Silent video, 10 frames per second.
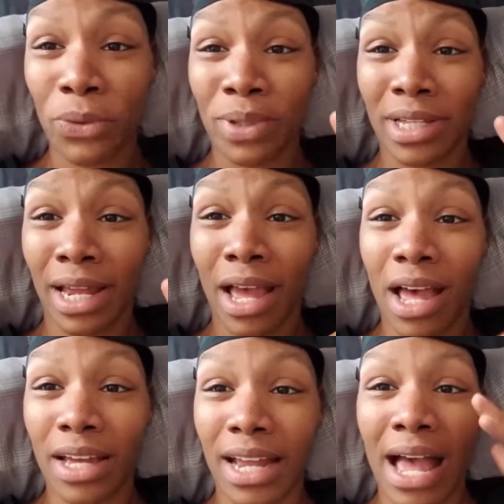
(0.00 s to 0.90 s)
out the one that I
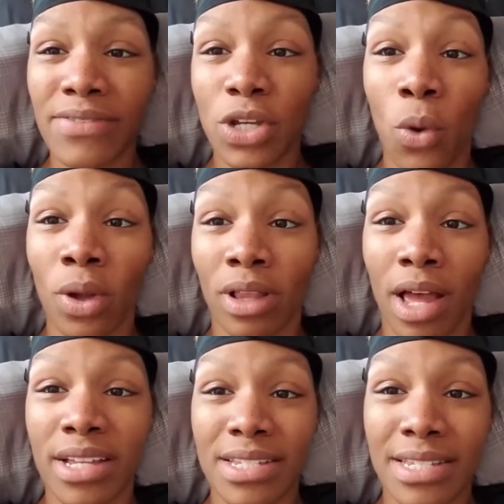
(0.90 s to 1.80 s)
got and I have to go
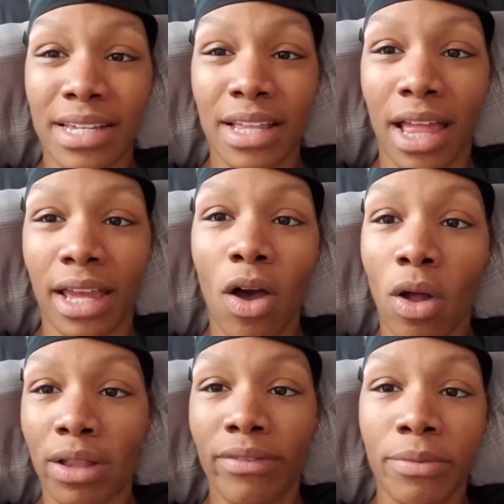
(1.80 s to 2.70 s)
online to see like
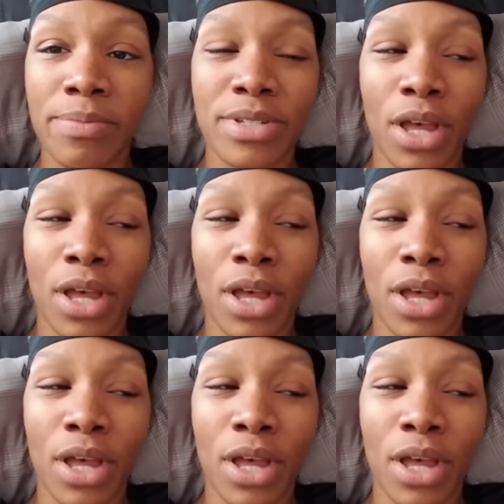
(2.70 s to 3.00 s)
all of them.